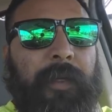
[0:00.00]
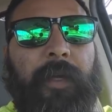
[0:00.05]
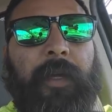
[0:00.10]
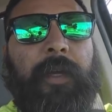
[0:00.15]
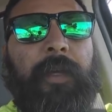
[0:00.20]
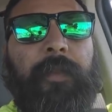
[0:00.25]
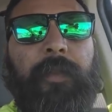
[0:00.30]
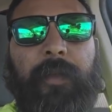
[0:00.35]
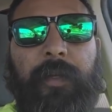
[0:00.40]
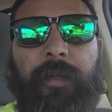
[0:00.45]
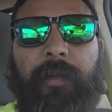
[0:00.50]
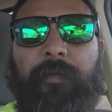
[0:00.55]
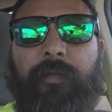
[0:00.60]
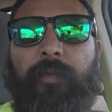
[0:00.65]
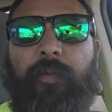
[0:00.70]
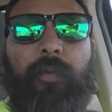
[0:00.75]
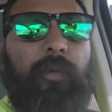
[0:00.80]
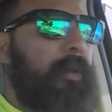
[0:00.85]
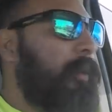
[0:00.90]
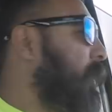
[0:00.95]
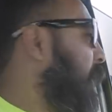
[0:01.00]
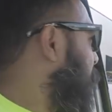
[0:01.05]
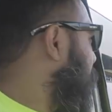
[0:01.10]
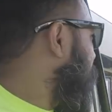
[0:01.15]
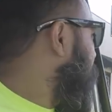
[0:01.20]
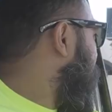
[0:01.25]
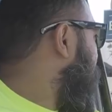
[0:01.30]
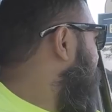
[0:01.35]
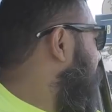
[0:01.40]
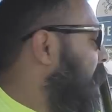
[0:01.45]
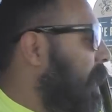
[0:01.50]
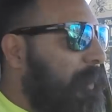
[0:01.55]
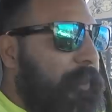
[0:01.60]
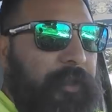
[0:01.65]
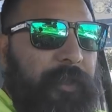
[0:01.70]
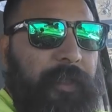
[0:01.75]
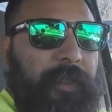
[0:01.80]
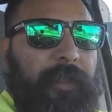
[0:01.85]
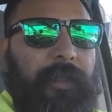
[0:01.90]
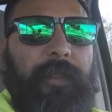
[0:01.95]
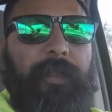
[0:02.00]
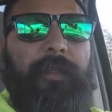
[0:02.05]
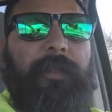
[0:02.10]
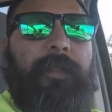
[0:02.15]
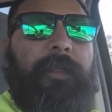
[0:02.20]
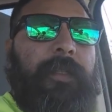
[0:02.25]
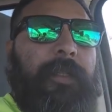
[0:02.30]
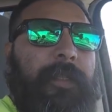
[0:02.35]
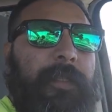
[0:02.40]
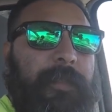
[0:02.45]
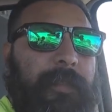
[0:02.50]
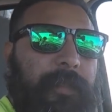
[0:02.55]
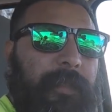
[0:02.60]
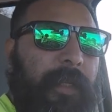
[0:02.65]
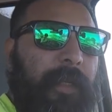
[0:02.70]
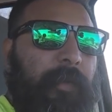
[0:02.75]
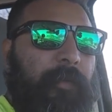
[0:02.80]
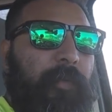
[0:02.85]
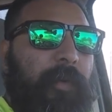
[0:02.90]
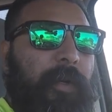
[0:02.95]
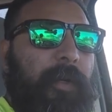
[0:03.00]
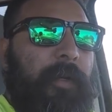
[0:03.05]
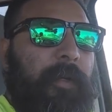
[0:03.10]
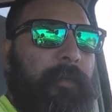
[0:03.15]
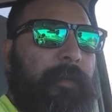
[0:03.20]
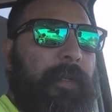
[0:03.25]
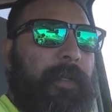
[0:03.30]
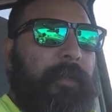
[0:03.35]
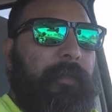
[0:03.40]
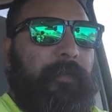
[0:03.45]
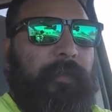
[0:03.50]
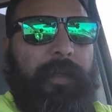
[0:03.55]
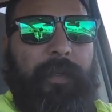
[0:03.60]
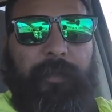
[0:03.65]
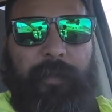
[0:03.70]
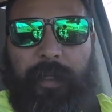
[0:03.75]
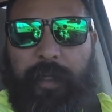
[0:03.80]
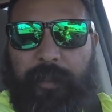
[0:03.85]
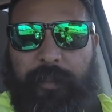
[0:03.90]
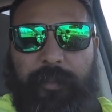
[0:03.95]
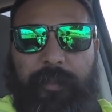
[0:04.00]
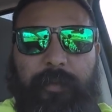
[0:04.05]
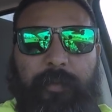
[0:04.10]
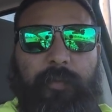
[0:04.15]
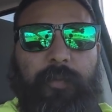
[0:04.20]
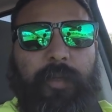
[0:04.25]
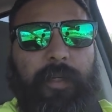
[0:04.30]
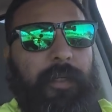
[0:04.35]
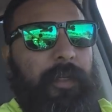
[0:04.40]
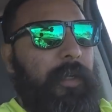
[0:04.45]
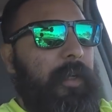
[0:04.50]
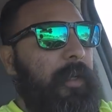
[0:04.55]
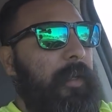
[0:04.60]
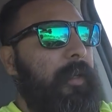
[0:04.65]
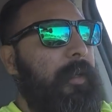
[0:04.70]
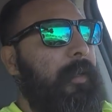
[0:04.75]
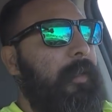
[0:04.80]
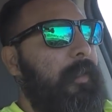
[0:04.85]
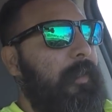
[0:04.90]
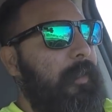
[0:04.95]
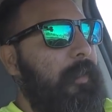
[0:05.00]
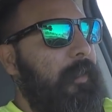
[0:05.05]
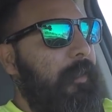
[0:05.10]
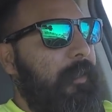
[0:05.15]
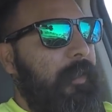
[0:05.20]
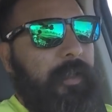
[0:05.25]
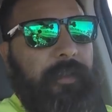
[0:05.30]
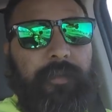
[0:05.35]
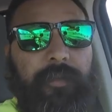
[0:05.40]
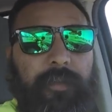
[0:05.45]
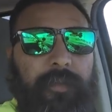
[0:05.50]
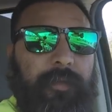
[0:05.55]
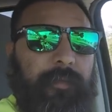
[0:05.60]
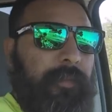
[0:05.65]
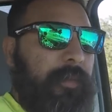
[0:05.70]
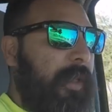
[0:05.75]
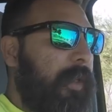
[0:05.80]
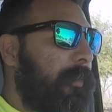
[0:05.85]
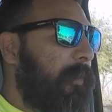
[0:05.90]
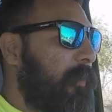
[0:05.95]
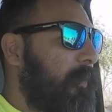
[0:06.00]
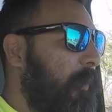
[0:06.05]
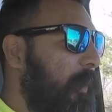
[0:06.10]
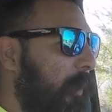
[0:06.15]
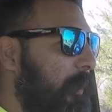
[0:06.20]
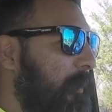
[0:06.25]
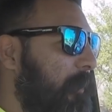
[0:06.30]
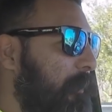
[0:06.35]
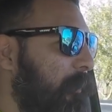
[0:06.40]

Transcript: And then of course, you know, the edging and sidewalk around the foundation and whatnot, that took some time as well.